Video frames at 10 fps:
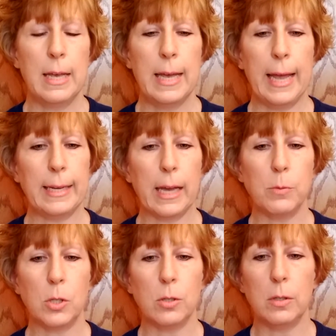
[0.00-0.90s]
and
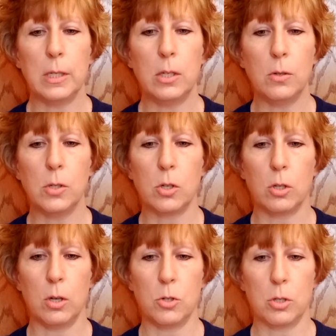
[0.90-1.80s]
absolutely no
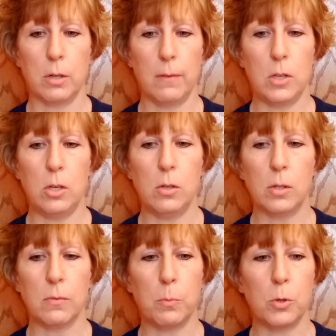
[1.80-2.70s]
disclosure of the use
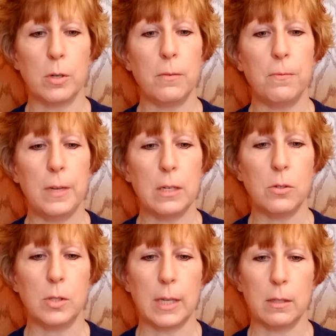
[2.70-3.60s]
of aborted fetal
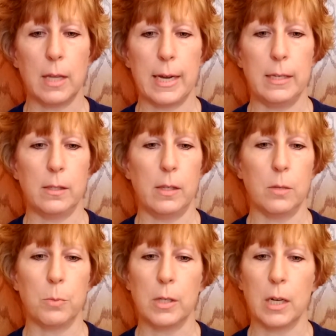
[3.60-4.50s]
cell lines in the
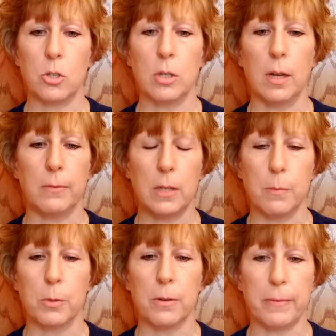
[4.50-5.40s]
production of a
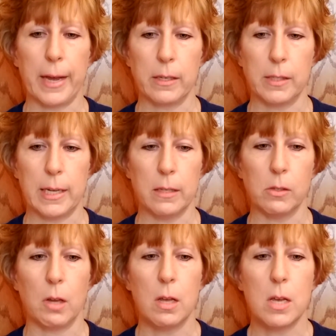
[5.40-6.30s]
number of
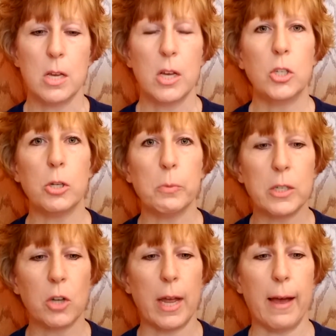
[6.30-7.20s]
vaccines, to
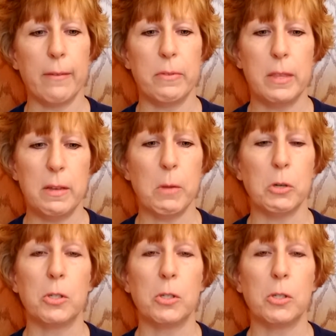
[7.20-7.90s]
which I have the most